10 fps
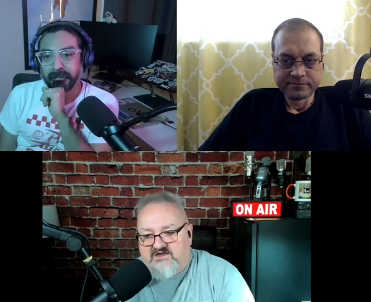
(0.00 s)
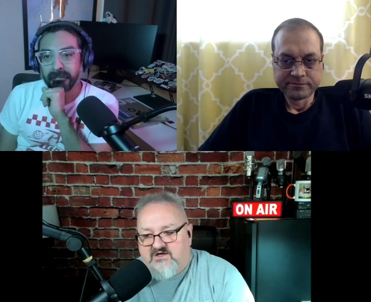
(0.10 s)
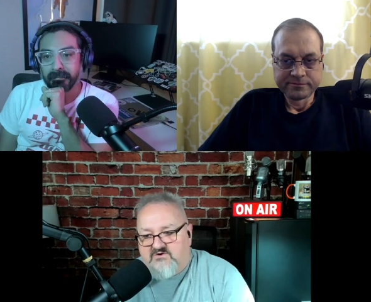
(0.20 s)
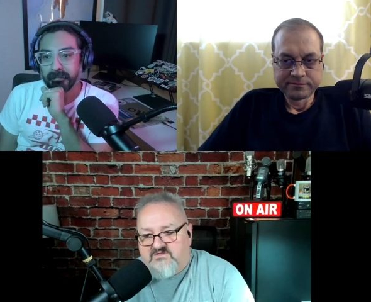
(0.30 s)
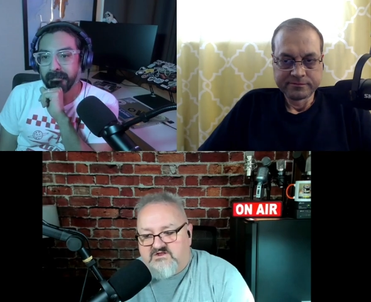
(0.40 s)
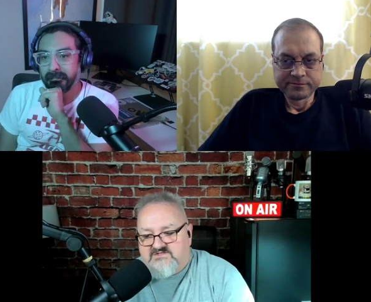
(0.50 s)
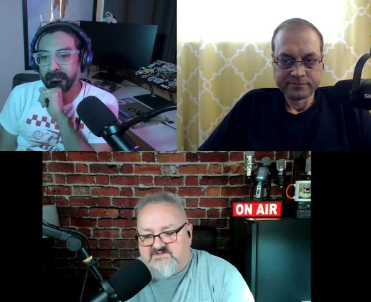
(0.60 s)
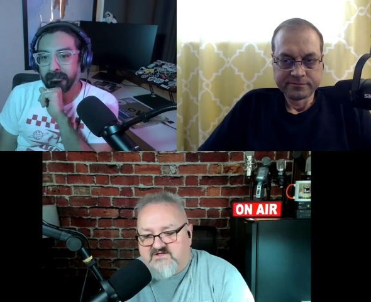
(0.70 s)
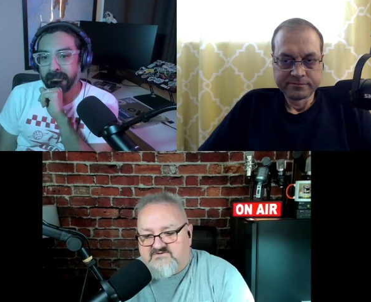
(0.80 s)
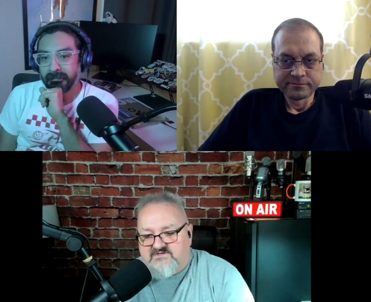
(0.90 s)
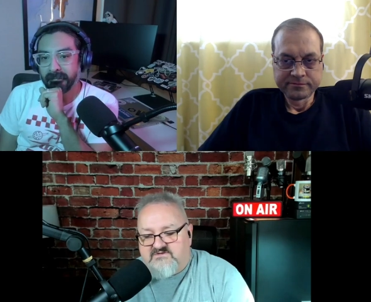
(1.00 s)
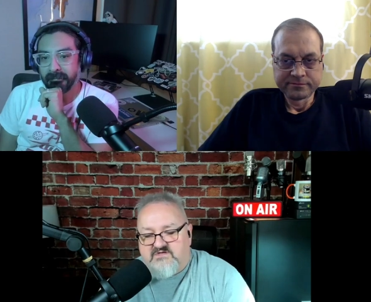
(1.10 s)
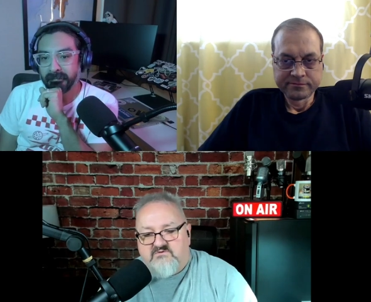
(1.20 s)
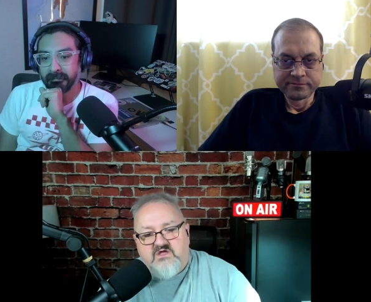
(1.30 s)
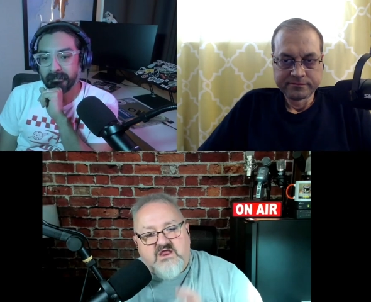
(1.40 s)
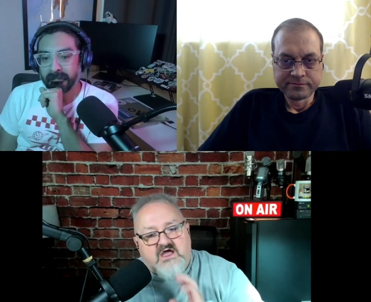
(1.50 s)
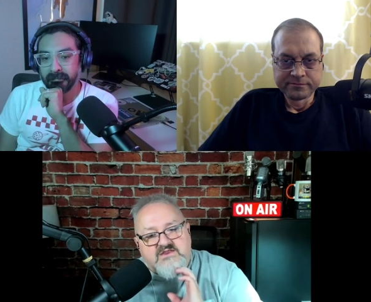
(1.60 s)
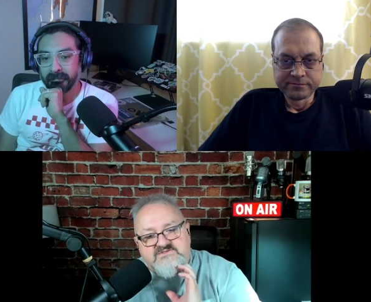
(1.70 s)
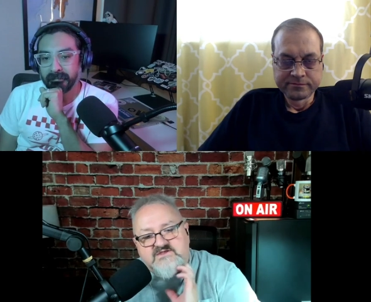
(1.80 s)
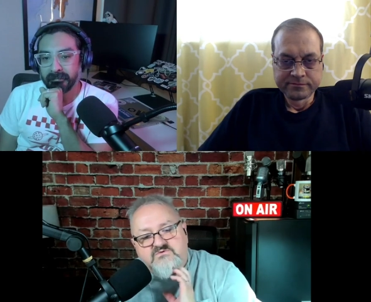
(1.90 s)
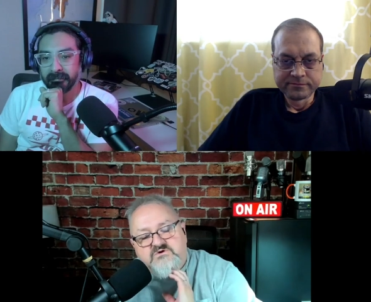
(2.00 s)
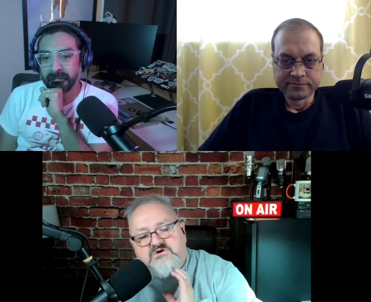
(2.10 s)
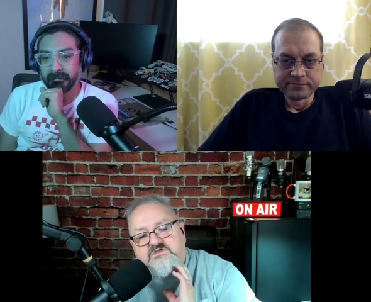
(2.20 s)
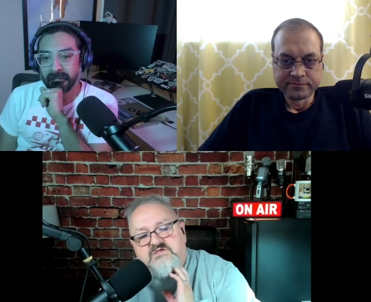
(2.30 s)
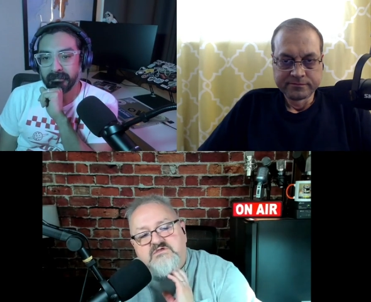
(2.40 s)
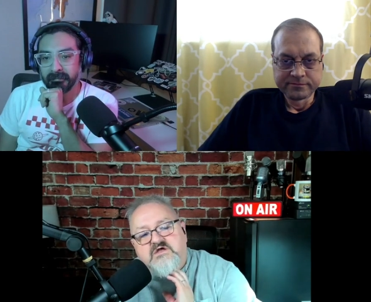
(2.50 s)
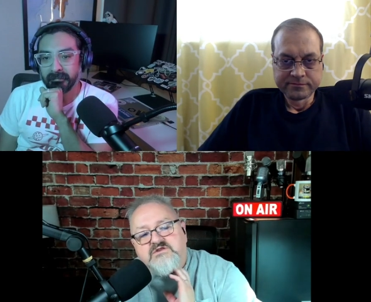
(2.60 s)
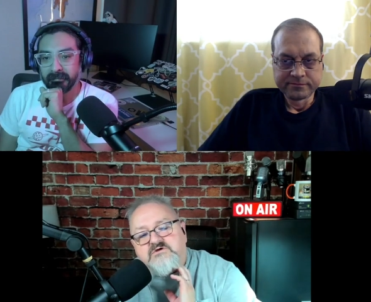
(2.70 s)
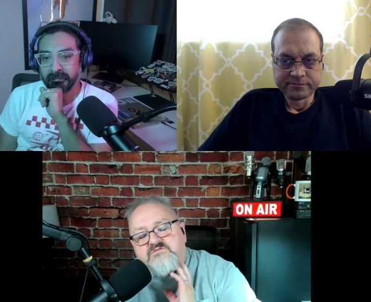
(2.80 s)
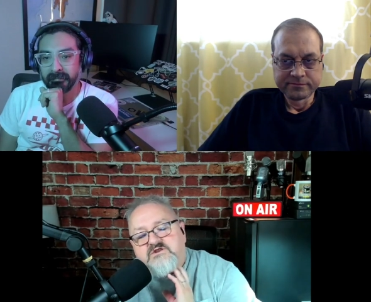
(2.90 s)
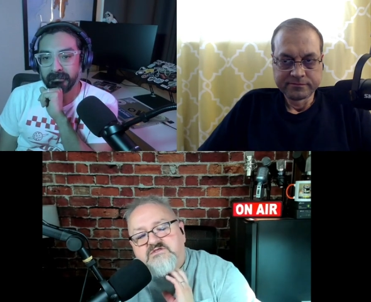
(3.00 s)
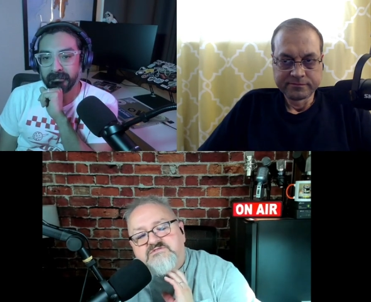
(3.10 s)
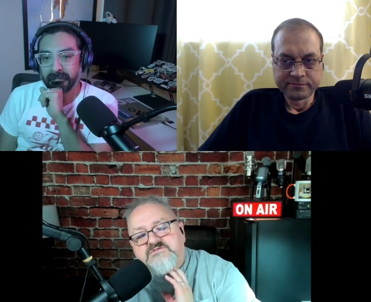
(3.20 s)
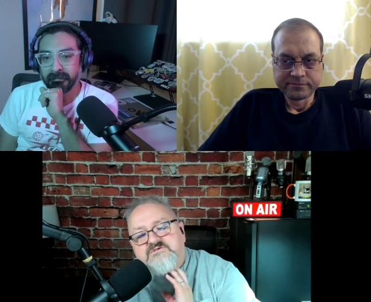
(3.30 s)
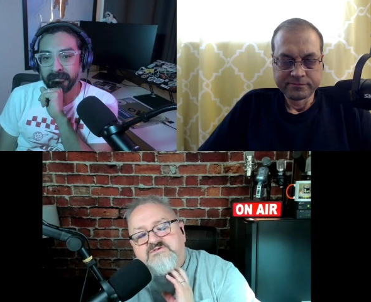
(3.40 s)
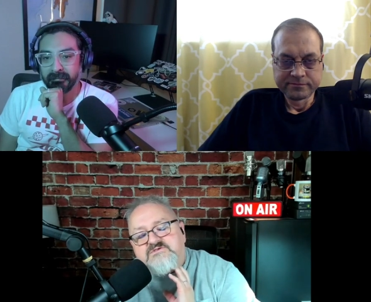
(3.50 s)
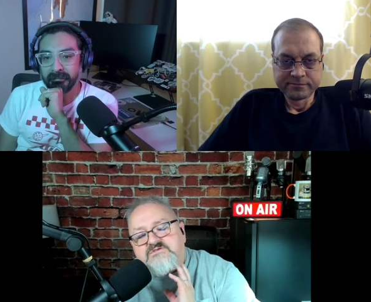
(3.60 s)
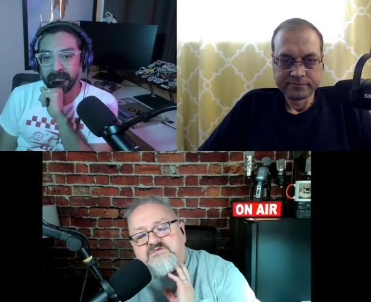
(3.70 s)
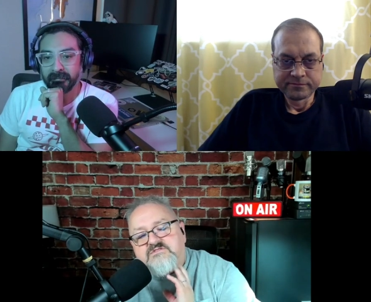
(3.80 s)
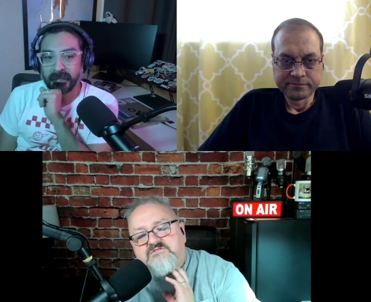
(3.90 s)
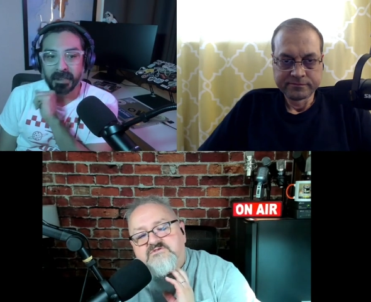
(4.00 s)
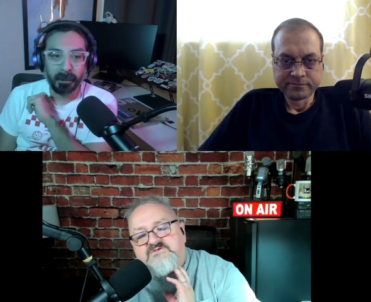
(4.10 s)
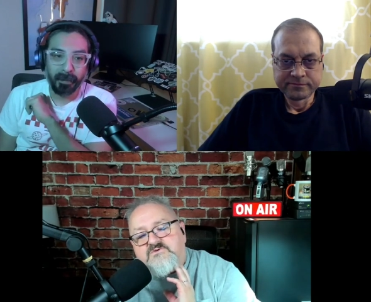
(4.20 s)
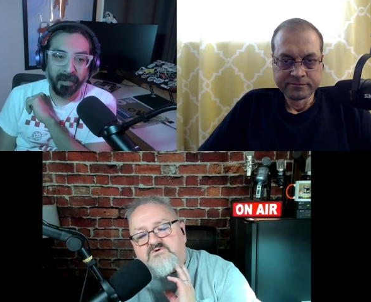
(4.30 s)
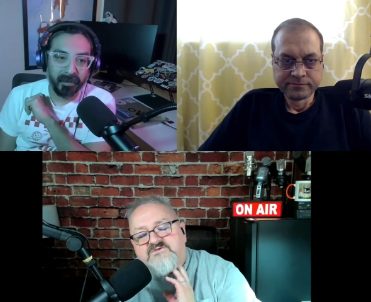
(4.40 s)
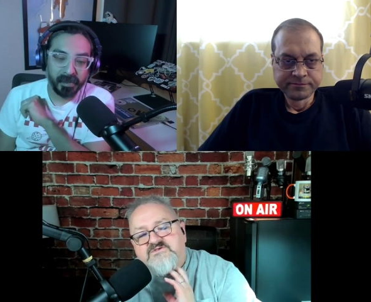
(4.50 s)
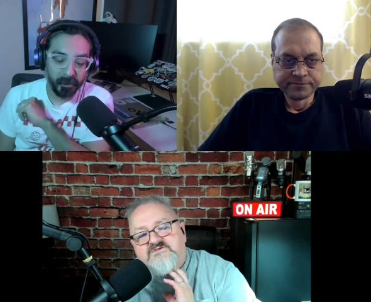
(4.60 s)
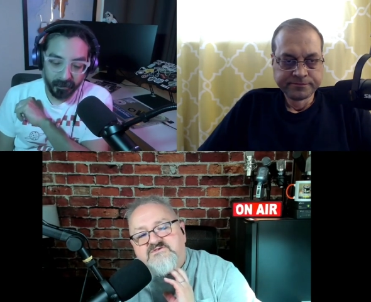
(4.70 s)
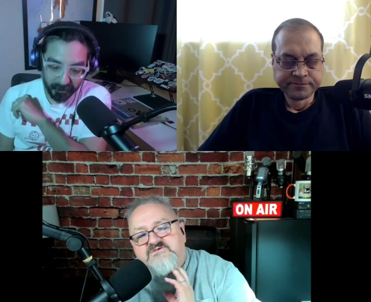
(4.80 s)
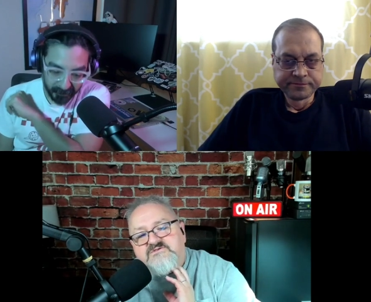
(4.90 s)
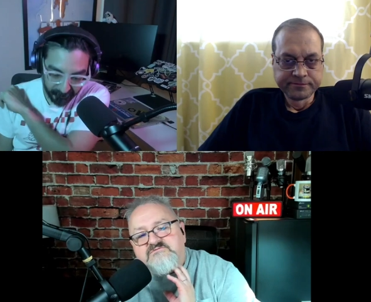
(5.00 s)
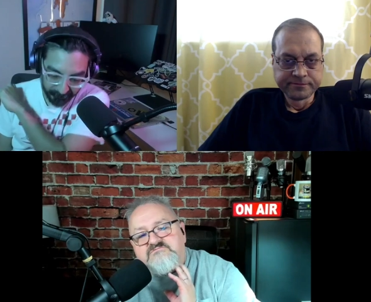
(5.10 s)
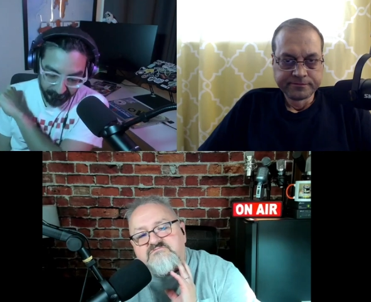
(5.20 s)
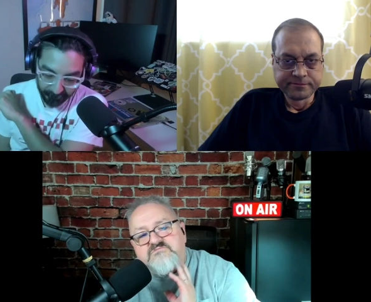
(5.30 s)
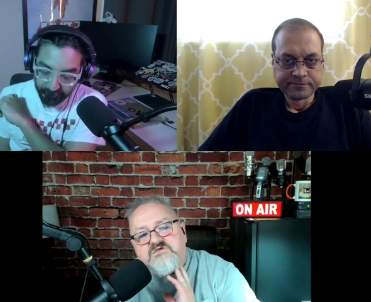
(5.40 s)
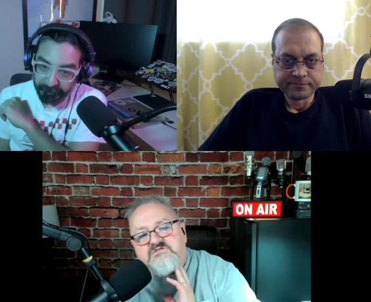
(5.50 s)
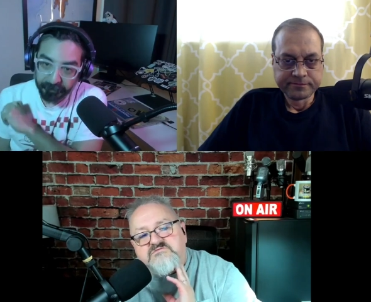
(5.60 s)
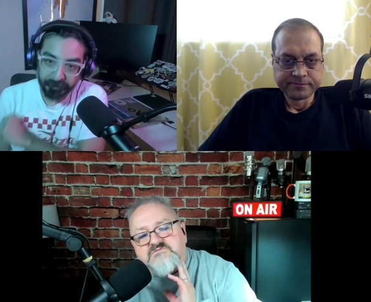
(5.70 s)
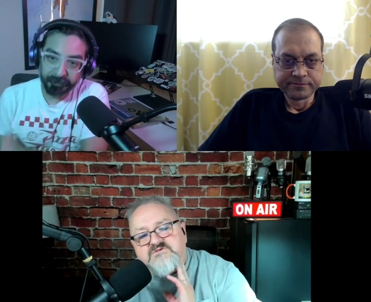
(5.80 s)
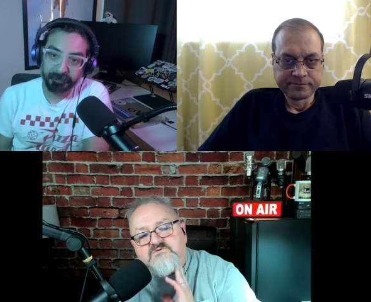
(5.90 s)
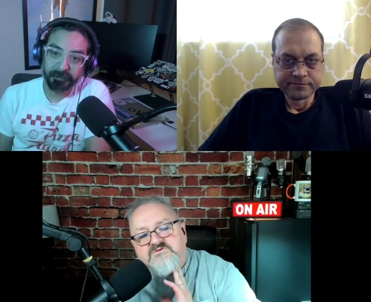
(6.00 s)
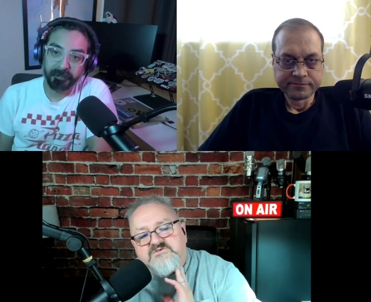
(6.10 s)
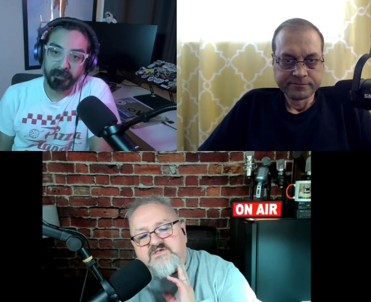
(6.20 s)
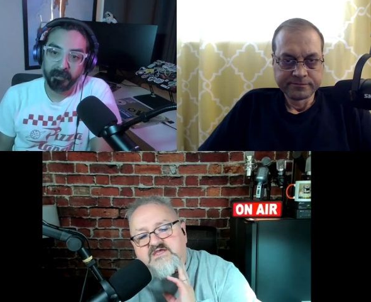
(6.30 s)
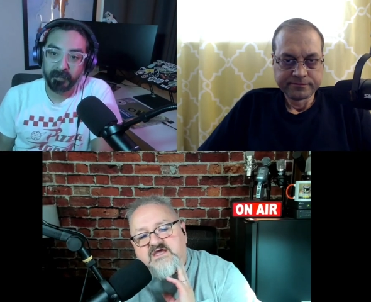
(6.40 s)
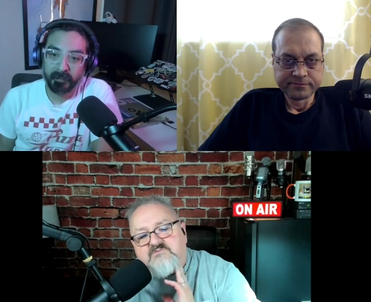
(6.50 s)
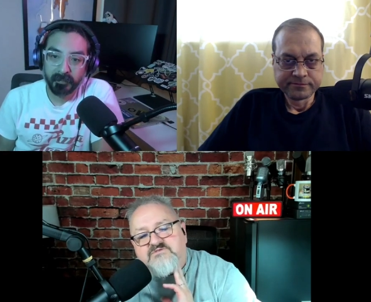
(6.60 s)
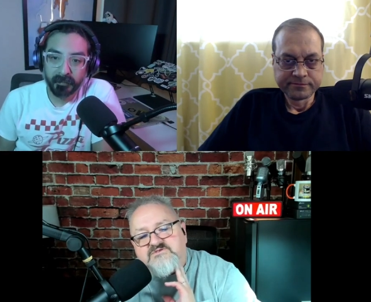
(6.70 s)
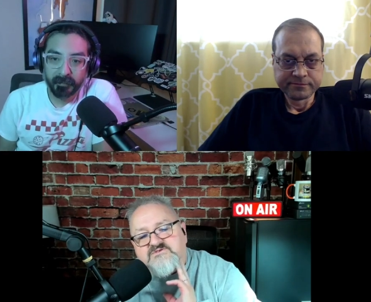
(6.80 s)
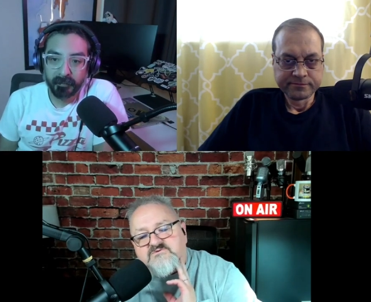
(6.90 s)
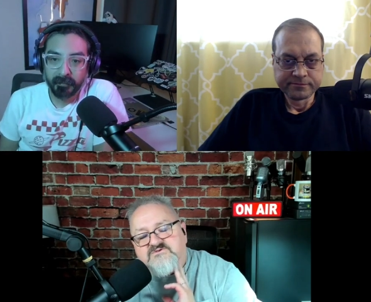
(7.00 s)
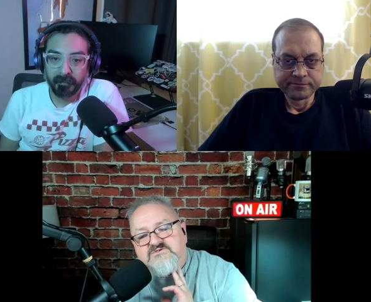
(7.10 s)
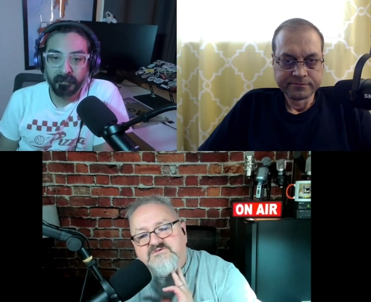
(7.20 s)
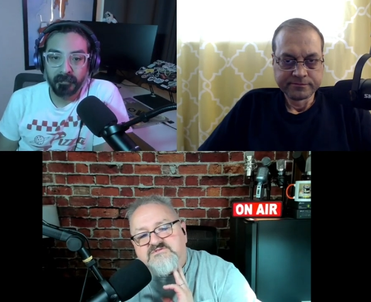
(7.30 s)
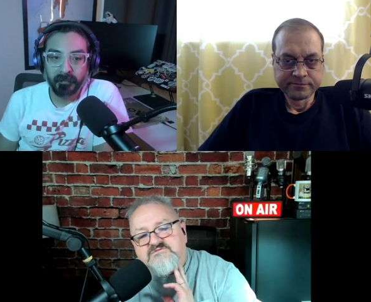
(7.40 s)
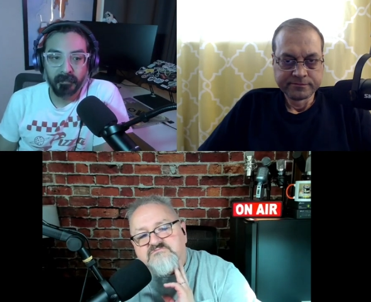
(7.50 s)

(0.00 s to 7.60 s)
Speaker 1: know that it's actually know, how does that work? I know that it's it sources script. it sources apt, it sources